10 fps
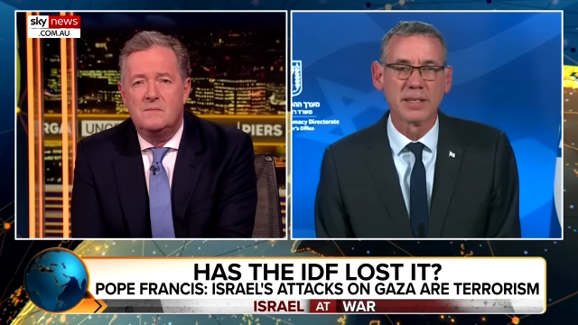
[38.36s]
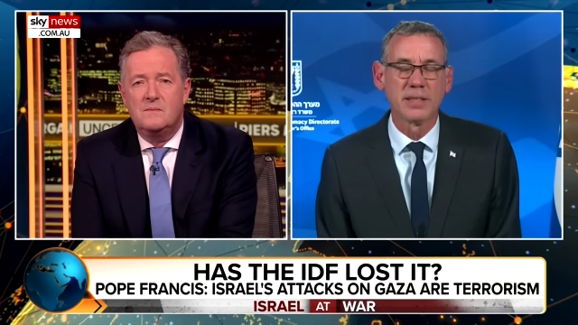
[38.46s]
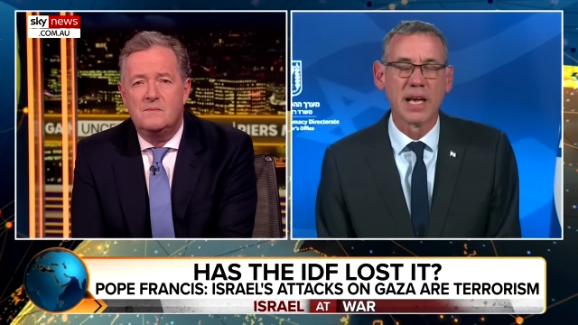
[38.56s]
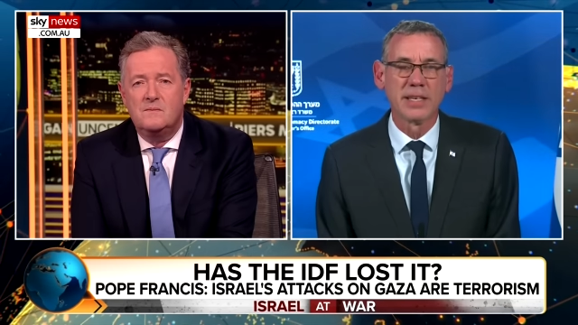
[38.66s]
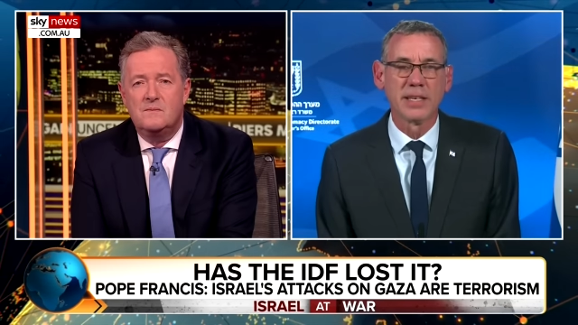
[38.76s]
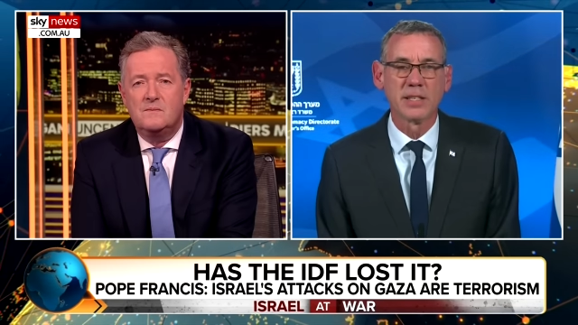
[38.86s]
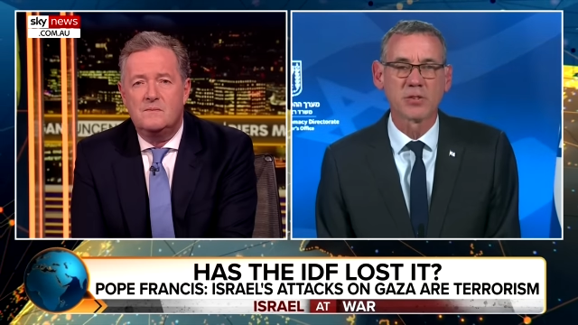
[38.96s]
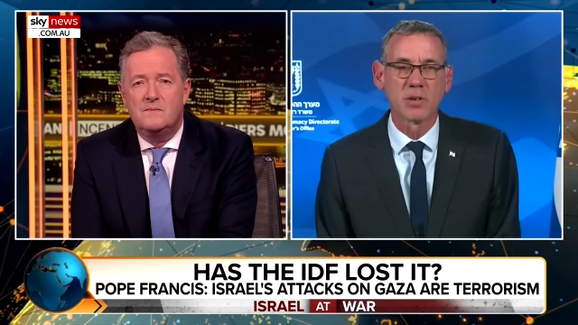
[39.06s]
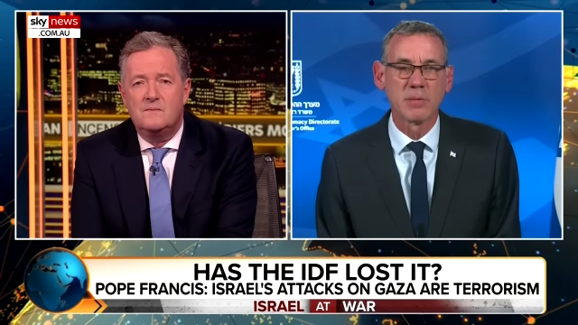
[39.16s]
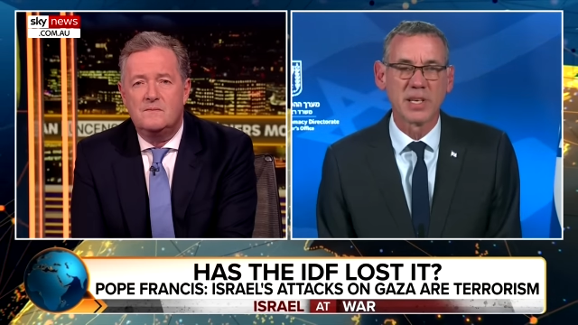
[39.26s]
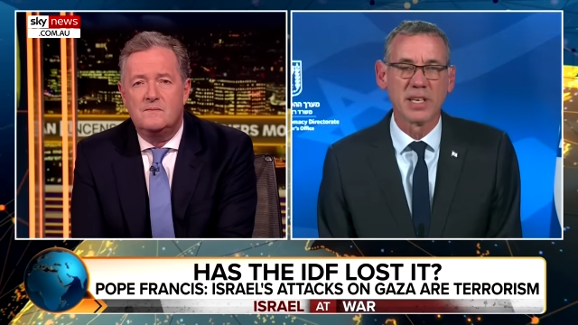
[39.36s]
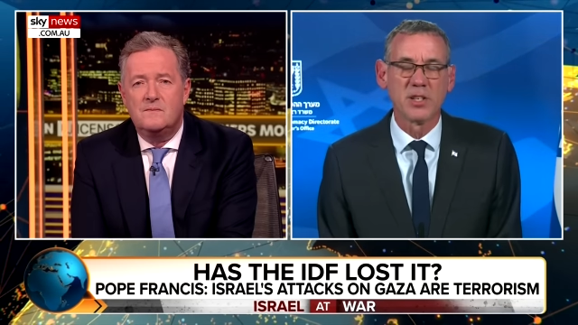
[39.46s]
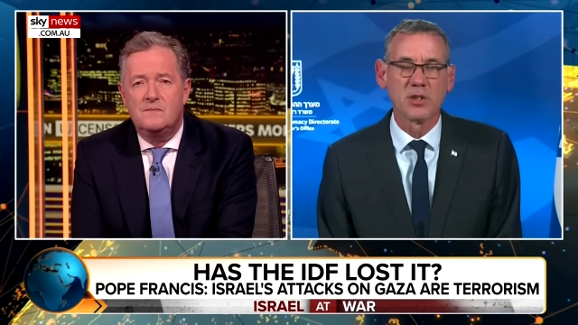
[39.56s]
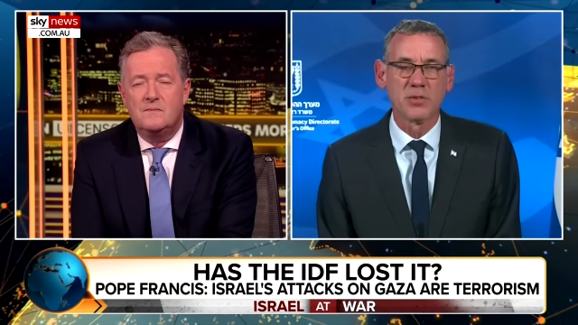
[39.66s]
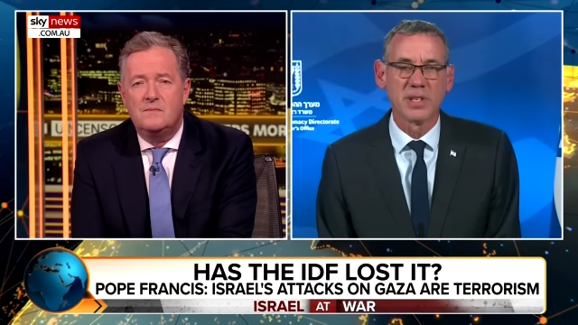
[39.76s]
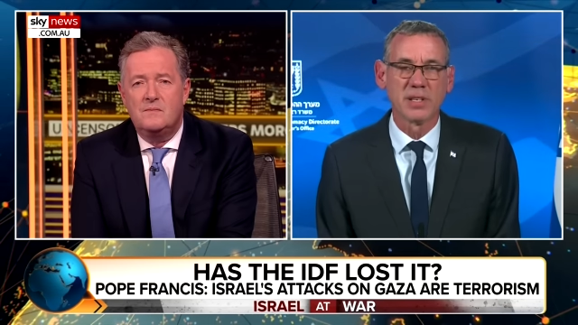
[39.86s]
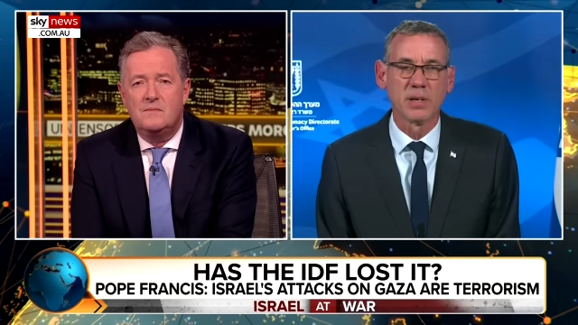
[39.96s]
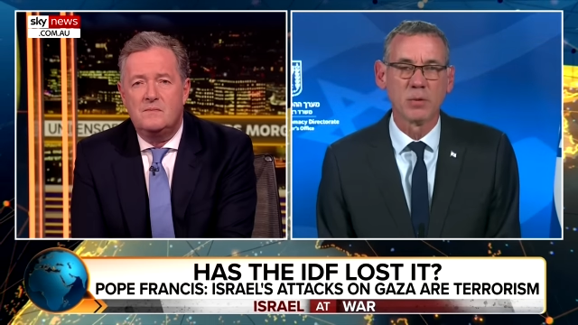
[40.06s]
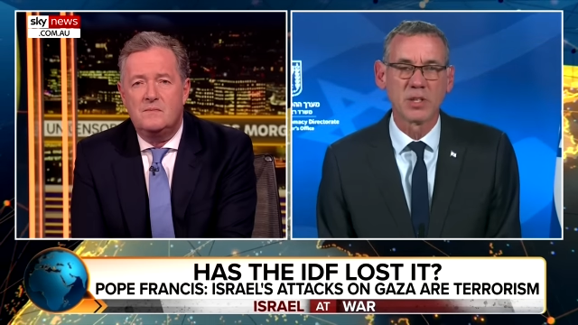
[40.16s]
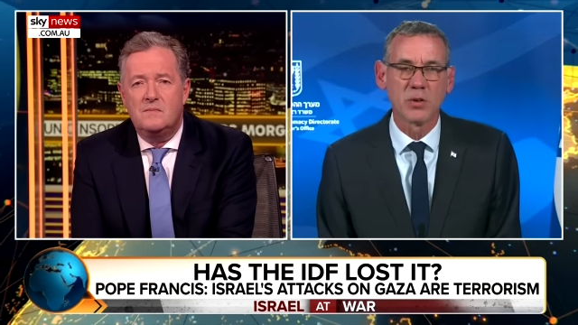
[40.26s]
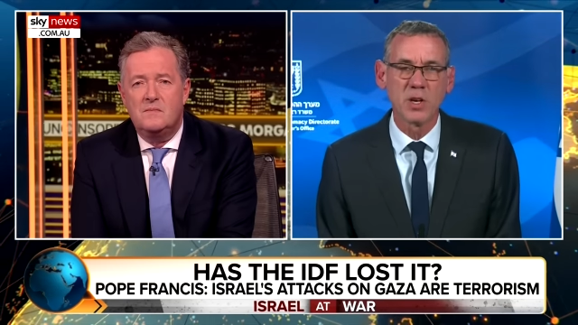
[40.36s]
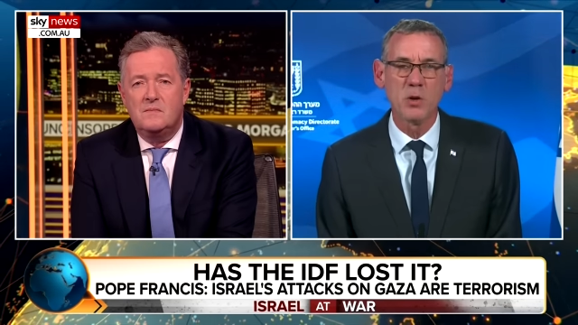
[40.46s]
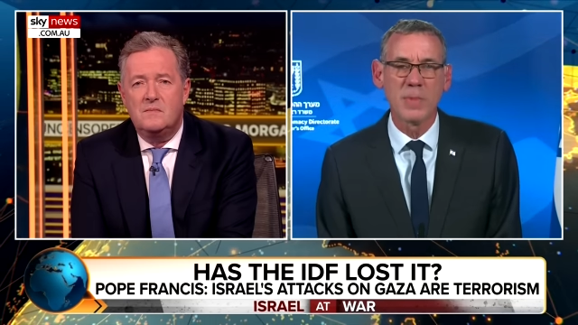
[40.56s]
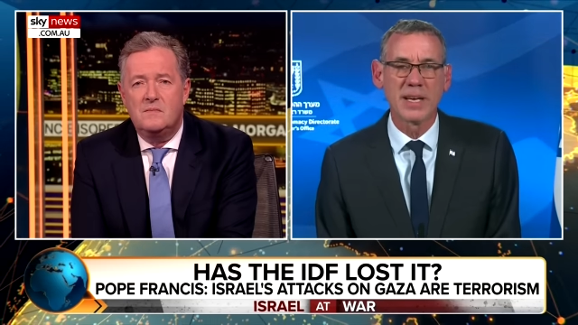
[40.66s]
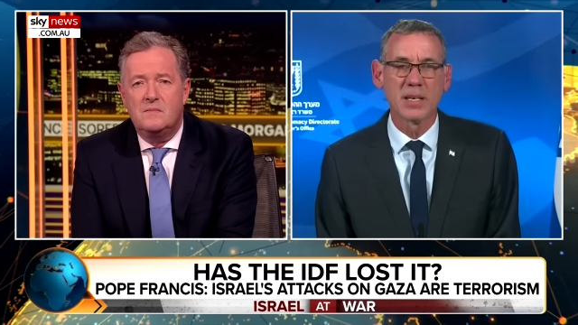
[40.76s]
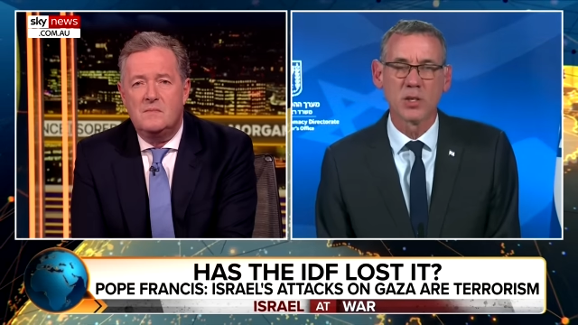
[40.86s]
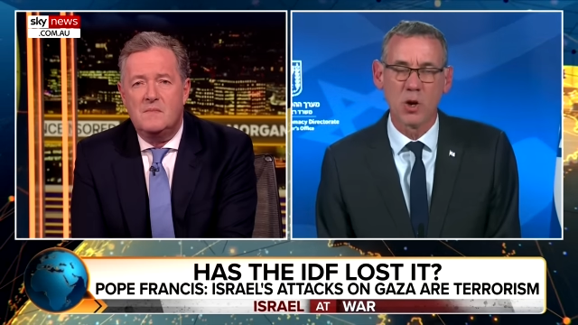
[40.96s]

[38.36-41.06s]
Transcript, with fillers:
Speaker 1: gun and, and indiscriminately shooting. We're talking about